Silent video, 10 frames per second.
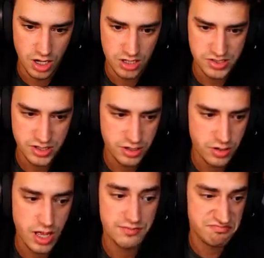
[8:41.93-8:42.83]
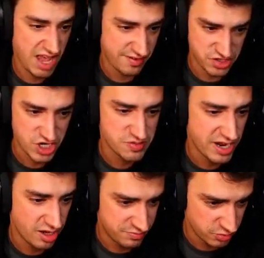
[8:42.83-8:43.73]
Also, have to change
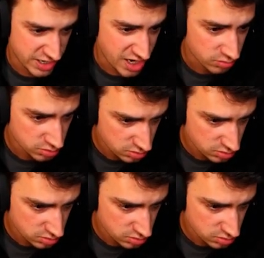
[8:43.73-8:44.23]
my outfit right now.